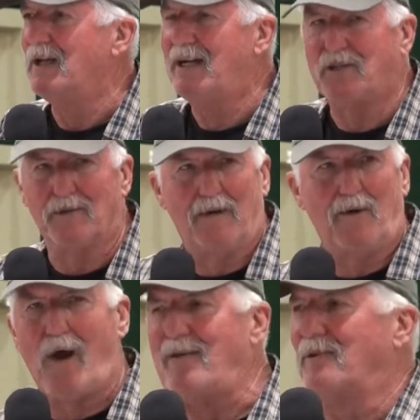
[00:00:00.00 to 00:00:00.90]
I took my
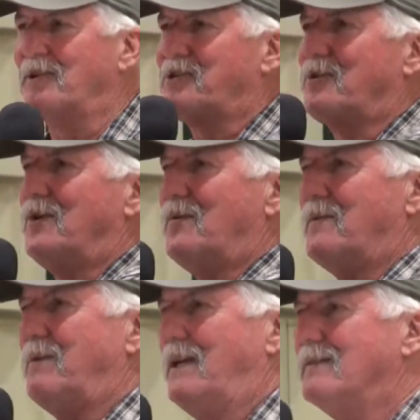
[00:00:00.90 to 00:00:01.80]
rifle to school
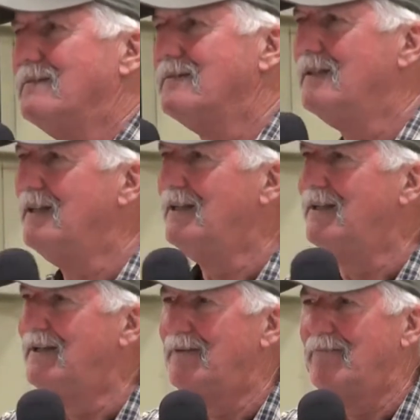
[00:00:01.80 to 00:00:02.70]
with me.
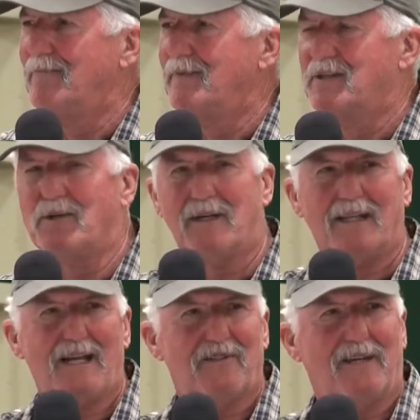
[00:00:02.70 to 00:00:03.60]
So did
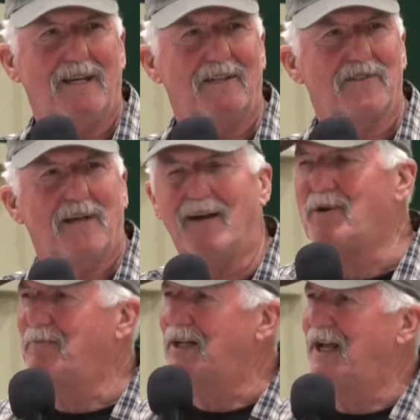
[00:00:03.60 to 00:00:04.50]
lots of kids.
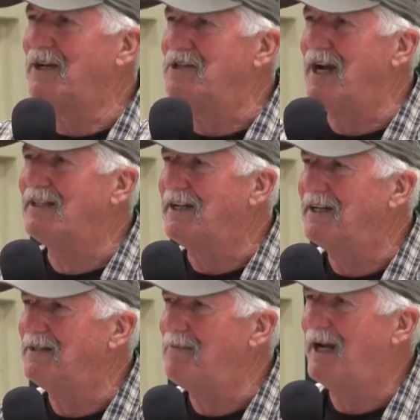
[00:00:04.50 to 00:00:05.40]
Everybody had a shotgun
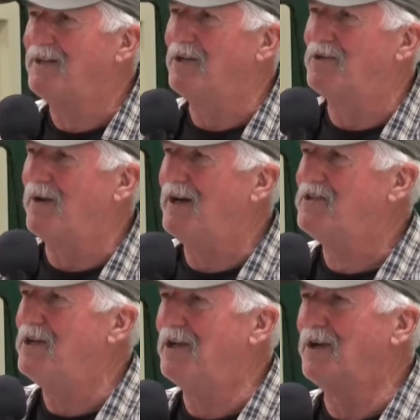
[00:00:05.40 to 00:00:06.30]
in the back of their truck,
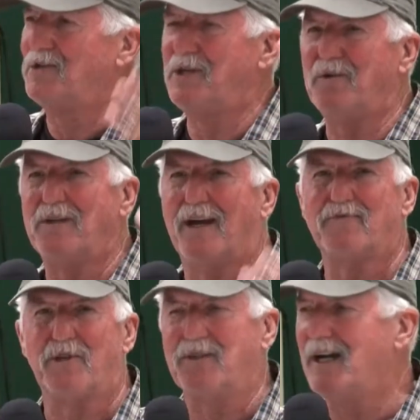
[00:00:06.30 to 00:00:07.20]
so you could go shoot
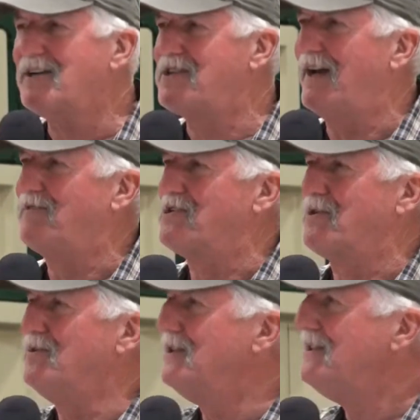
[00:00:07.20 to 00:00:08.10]
doves or ducks after
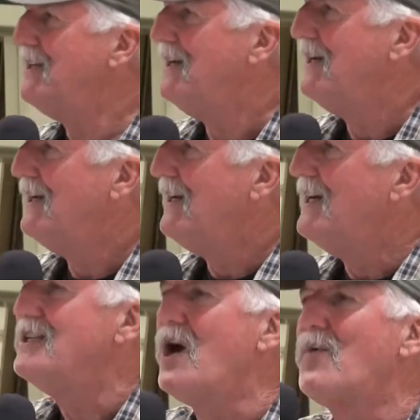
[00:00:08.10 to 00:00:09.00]
school.
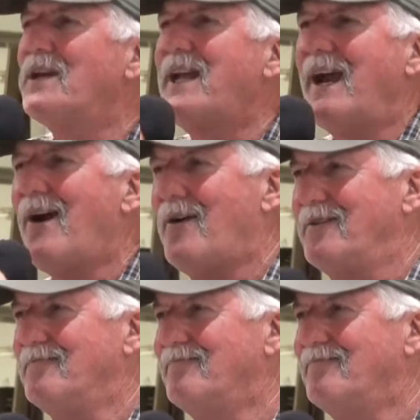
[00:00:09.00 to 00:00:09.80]
No one cared.